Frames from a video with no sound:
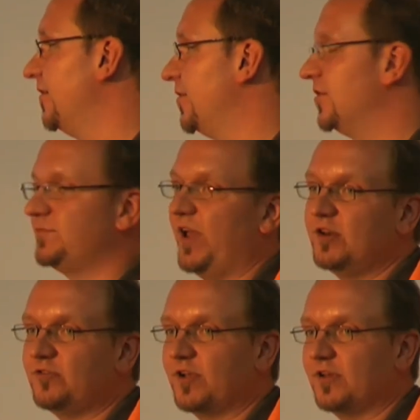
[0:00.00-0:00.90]
because
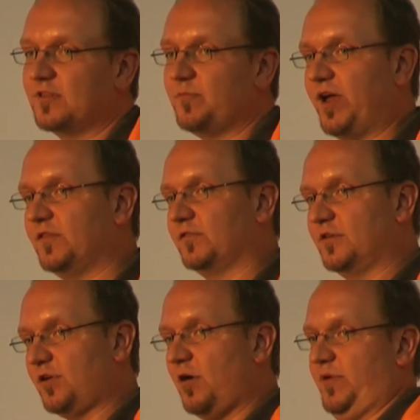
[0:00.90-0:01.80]
page rank depends on the
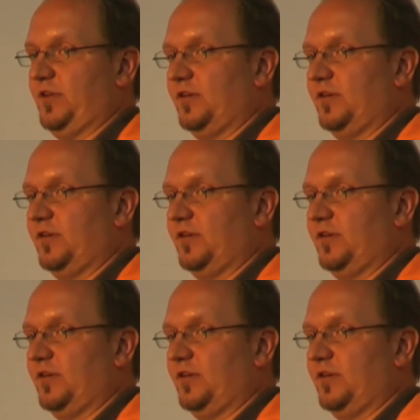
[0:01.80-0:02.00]
topic.